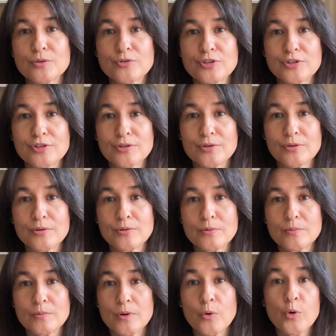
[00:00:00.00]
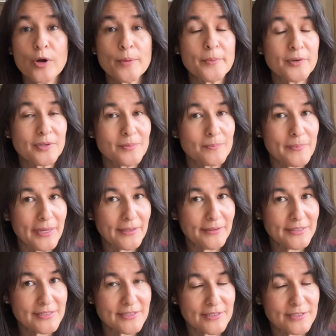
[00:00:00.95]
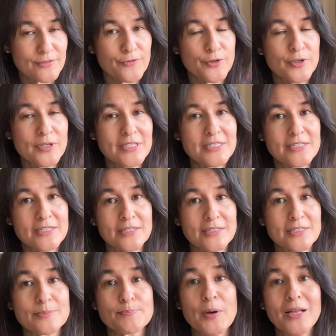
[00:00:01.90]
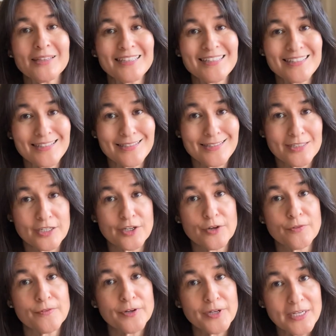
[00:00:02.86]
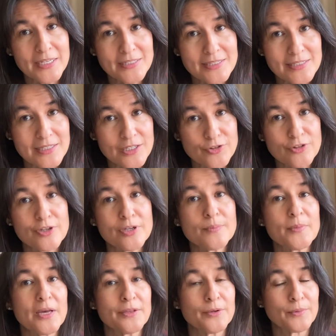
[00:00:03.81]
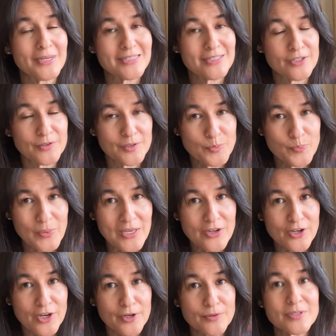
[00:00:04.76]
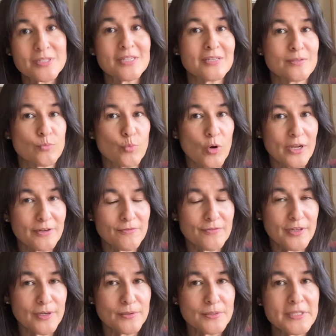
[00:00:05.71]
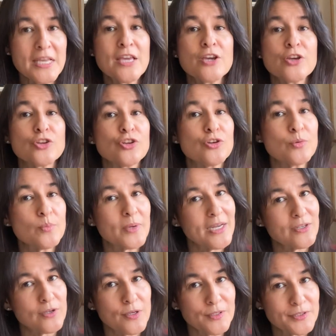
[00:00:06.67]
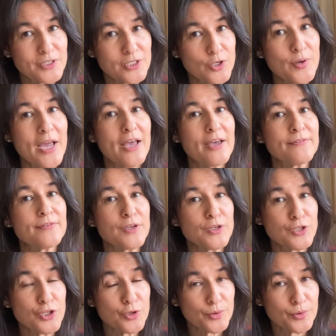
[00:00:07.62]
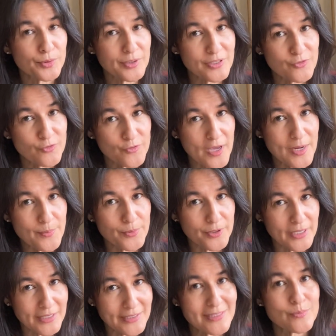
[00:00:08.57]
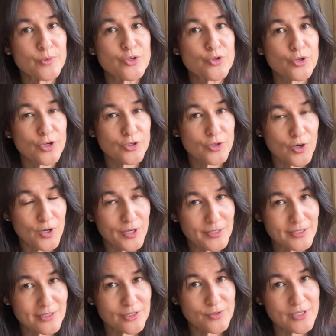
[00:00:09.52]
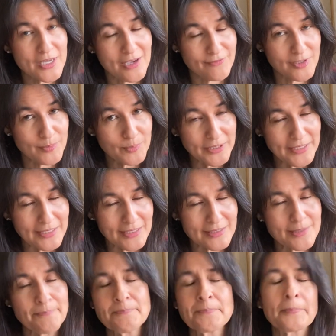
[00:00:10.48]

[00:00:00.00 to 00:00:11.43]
to hormone imbalances. For instance, polycystic ovarian syndrome, otherwise known as PCOS, is one of those. You might also have uterine fibroids, which could cause those heavy bleeds.